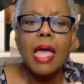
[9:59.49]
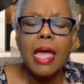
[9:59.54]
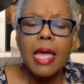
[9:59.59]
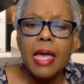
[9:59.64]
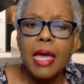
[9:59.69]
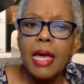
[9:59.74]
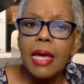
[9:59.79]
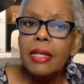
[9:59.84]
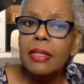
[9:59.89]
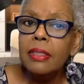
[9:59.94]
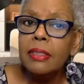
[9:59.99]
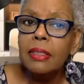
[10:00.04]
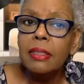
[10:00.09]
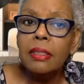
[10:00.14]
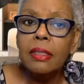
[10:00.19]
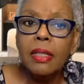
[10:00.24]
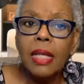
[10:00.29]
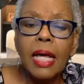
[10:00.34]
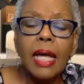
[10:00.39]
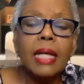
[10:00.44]
And
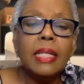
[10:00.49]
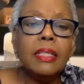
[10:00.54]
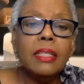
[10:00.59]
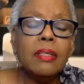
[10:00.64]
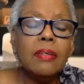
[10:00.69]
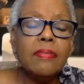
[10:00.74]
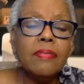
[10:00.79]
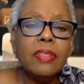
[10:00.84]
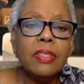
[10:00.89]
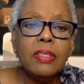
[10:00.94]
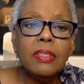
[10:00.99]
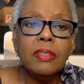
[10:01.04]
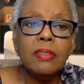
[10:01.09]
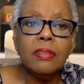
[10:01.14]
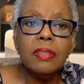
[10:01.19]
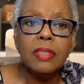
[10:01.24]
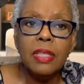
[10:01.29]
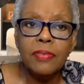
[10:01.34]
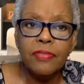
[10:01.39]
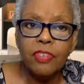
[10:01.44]
a lot of
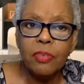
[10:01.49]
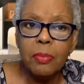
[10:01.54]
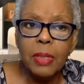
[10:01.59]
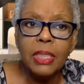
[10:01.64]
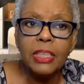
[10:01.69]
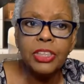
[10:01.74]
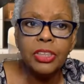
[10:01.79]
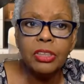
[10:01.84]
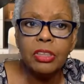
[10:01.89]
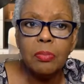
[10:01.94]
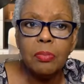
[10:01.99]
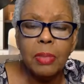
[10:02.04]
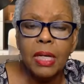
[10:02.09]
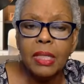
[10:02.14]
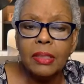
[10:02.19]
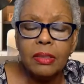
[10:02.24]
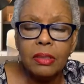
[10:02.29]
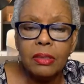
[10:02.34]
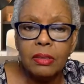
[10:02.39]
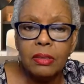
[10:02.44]
the information
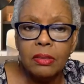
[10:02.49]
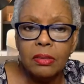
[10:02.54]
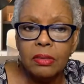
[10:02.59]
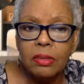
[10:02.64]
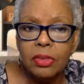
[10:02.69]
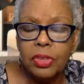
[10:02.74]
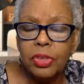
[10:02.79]
about the